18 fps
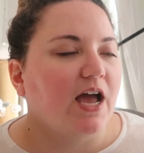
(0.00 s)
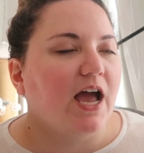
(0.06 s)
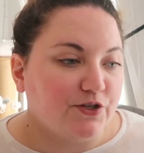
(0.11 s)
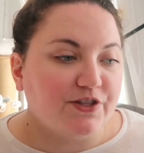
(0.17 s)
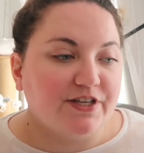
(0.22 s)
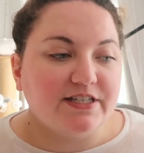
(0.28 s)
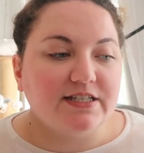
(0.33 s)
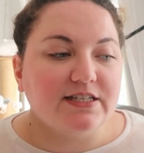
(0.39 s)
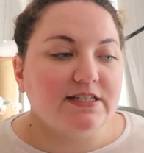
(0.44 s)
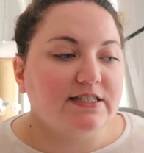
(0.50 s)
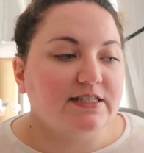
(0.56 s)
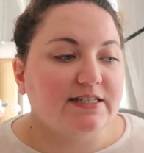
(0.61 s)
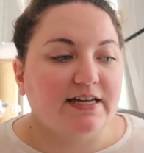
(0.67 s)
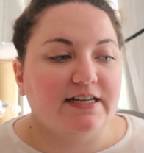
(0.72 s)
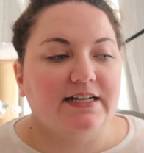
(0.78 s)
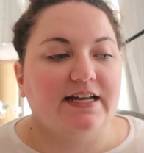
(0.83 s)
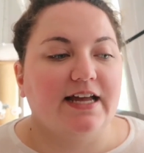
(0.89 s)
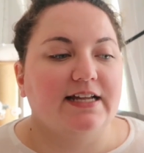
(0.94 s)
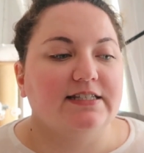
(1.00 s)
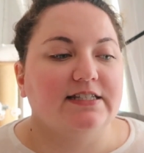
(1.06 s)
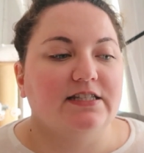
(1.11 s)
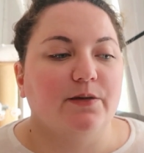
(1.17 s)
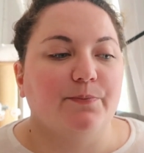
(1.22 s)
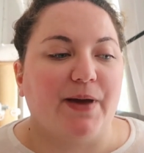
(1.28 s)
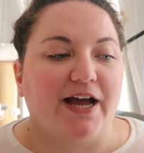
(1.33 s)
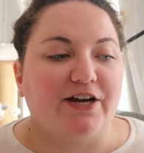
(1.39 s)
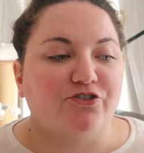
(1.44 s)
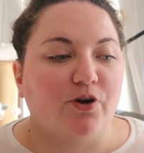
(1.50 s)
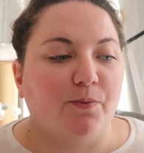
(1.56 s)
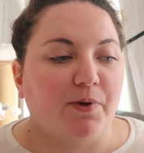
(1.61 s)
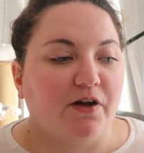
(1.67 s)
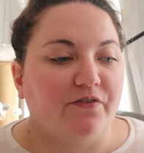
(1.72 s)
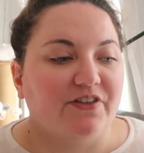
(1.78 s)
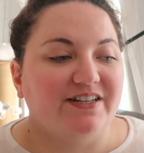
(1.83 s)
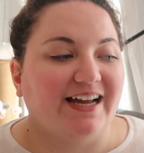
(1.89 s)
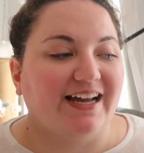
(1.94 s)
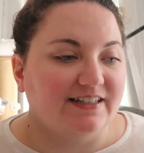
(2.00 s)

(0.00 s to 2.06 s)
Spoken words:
So this is set against the backdrop of the